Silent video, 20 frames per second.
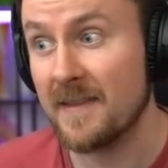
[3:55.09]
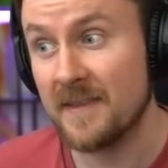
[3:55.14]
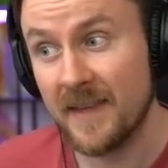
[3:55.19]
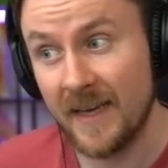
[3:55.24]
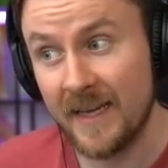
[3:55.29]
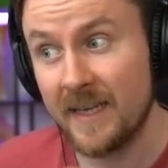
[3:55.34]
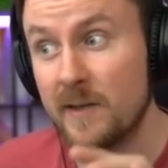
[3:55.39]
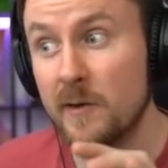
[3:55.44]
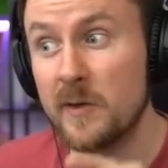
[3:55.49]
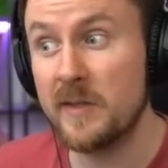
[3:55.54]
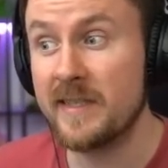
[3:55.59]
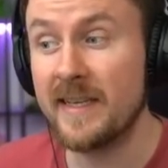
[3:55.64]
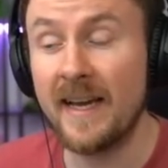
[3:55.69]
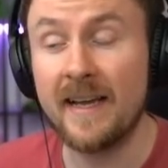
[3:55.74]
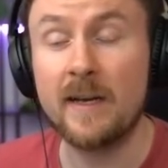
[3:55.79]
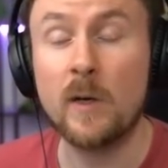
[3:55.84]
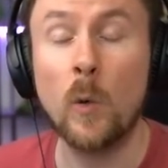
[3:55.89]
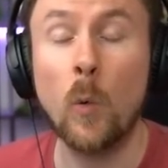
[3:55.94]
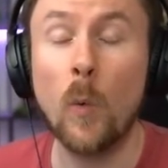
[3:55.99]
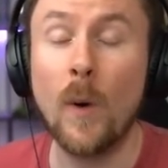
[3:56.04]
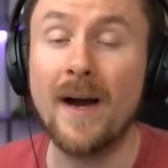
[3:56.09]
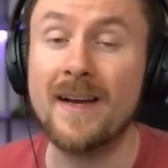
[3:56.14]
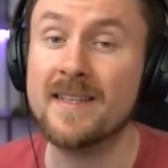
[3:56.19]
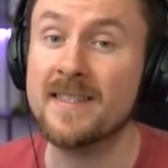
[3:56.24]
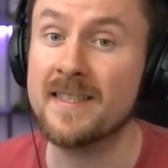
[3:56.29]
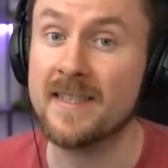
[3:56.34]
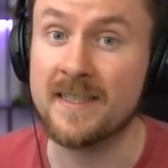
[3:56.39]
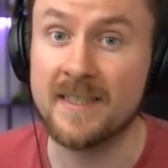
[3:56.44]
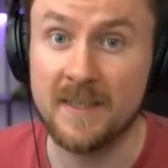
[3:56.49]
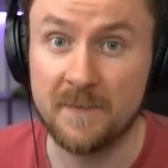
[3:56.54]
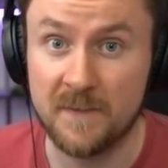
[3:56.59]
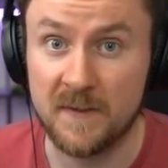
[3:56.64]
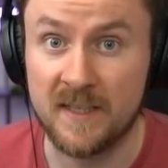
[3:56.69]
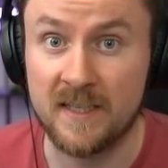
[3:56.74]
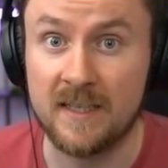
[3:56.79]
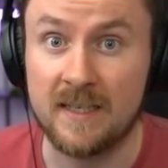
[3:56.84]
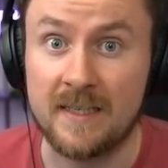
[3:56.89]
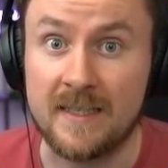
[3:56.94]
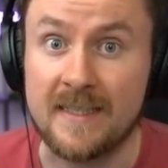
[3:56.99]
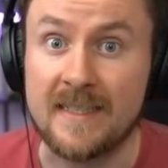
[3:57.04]
and they could get quite a
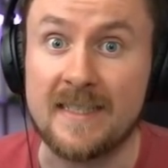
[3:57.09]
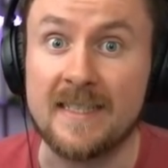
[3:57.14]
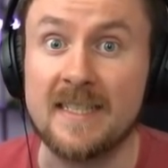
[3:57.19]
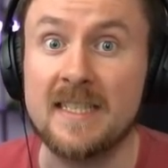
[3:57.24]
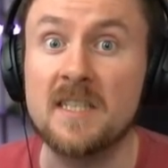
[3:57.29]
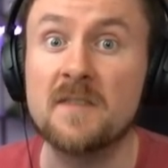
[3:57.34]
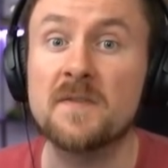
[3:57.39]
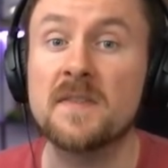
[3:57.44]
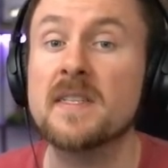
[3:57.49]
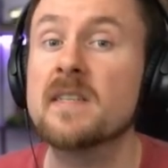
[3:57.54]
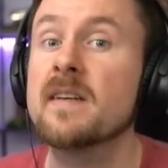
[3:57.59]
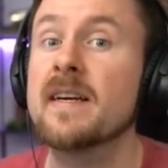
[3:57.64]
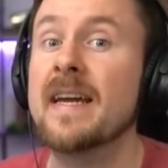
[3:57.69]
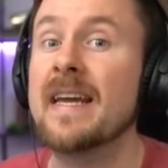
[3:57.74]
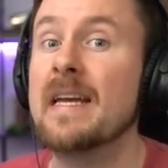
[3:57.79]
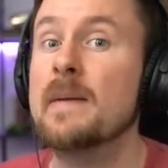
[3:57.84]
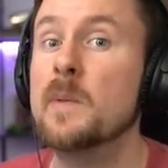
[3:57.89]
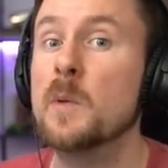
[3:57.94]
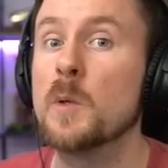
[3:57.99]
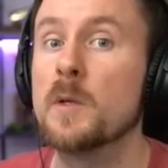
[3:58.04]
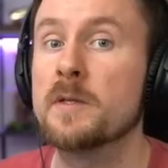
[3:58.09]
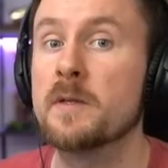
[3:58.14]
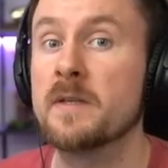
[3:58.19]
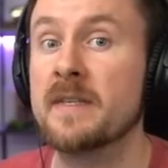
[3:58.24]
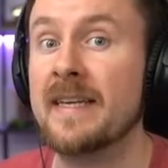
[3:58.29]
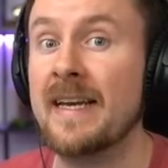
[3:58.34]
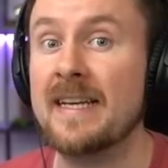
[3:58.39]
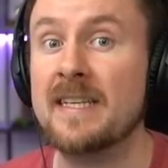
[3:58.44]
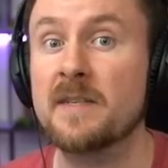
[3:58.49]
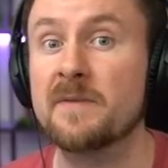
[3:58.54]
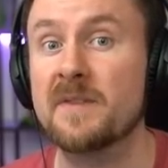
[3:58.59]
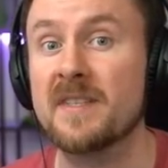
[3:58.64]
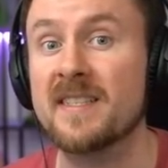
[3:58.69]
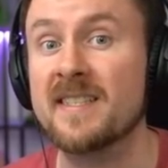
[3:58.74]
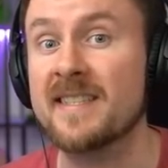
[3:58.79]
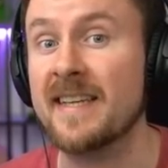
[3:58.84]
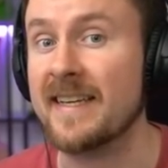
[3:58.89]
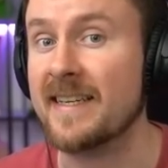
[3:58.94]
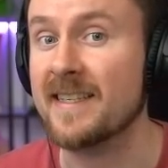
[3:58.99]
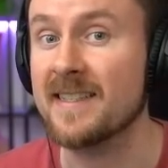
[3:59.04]
significant lead if they're able to get to the
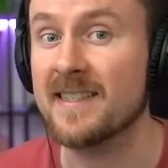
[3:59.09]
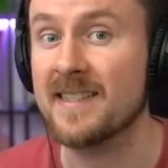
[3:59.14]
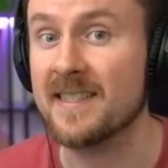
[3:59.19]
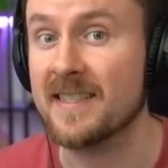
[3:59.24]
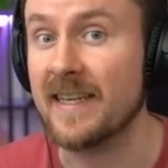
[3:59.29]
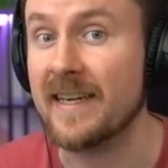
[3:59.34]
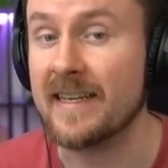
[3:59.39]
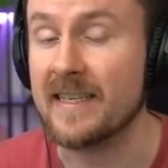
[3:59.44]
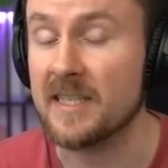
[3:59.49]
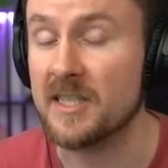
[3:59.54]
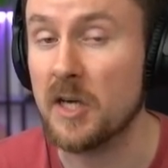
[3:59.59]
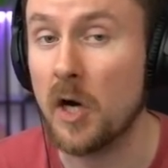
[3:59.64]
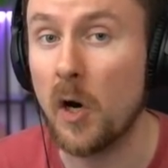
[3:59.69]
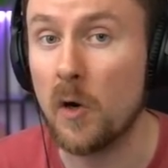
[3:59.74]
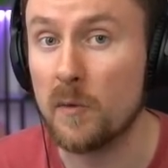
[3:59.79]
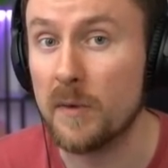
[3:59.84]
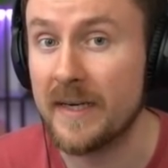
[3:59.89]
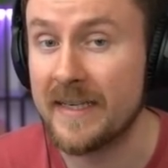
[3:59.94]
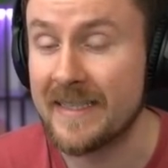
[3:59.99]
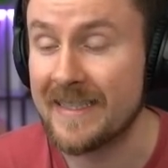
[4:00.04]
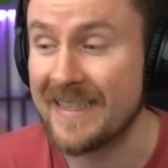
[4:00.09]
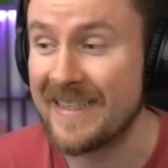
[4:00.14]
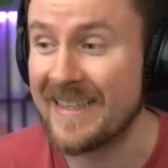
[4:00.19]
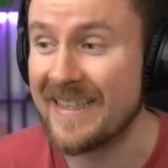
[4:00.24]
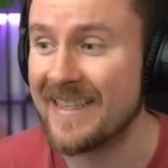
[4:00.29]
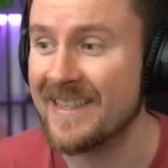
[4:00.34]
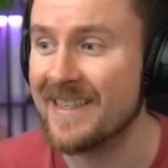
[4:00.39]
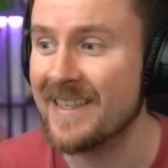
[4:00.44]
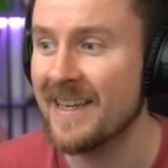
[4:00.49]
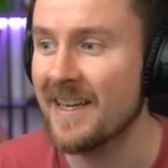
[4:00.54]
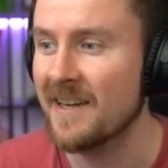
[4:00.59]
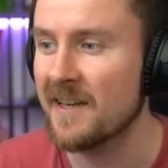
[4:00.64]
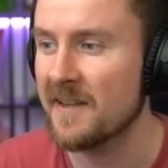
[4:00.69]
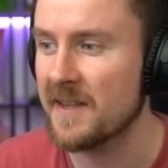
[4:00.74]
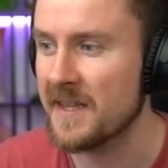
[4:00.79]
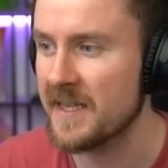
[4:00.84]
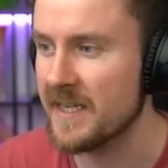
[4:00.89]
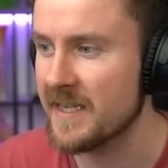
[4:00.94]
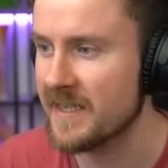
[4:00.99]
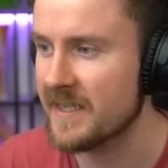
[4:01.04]
second stage already in
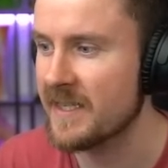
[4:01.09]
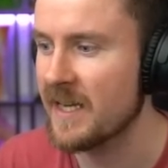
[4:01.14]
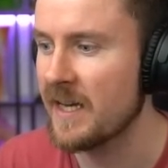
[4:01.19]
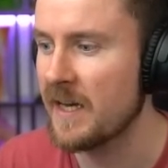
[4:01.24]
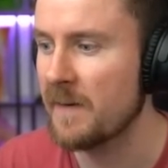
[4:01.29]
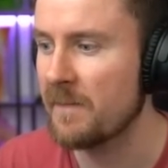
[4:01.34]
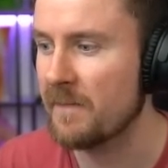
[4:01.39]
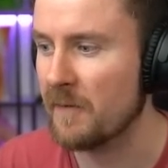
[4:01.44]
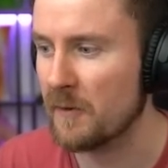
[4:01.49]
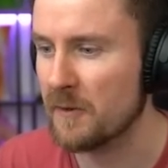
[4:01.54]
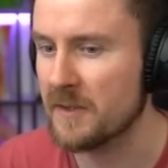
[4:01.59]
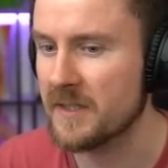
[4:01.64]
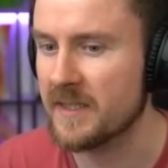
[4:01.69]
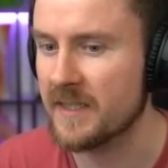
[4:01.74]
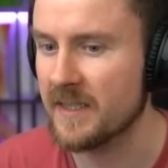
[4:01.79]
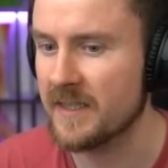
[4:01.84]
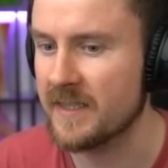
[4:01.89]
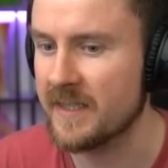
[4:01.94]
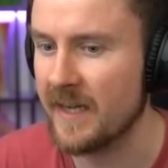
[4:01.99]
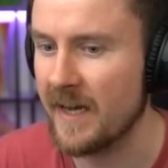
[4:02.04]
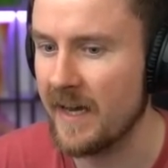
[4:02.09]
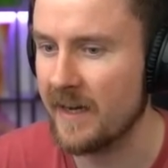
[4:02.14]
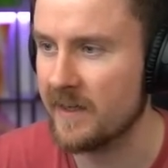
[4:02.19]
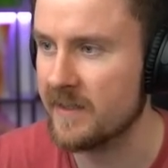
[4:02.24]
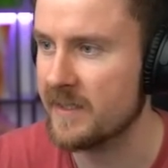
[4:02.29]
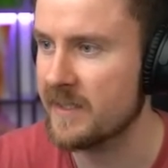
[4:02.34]
this first attack.